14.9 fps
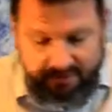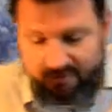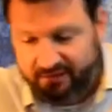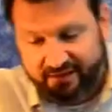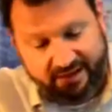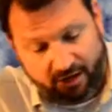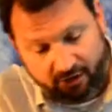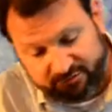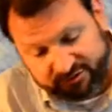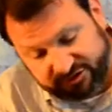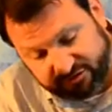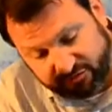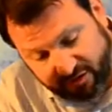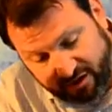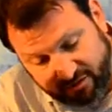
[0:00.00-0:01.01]
that helps
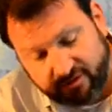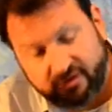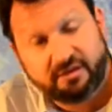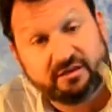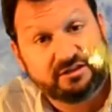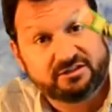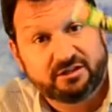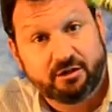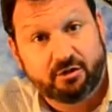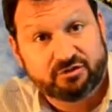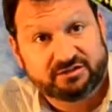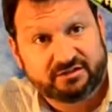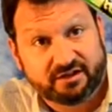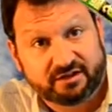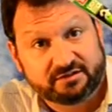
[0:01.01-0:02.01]
you other than these glow
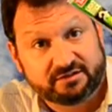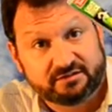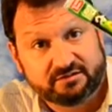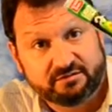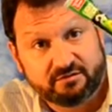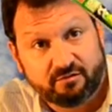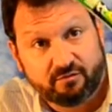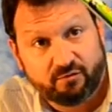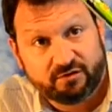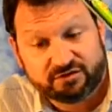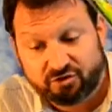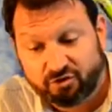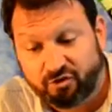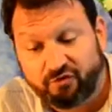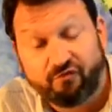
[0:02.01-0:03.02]
sticks, which
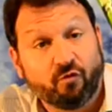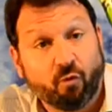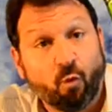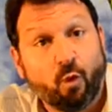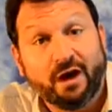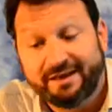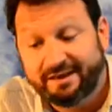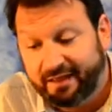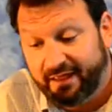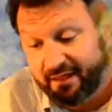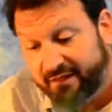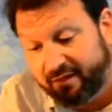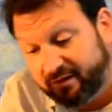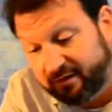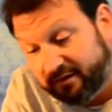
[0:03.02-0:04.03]
are good 1 day.
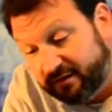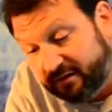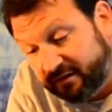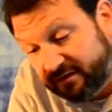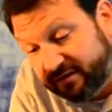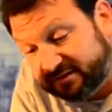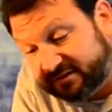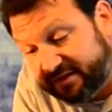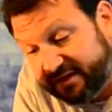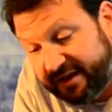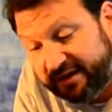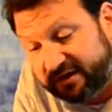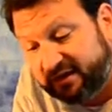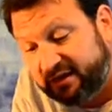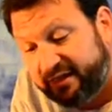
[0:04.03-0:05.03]
This
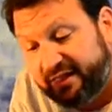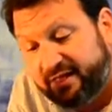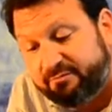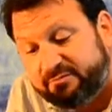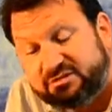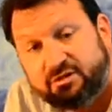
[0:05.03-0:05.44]
again claims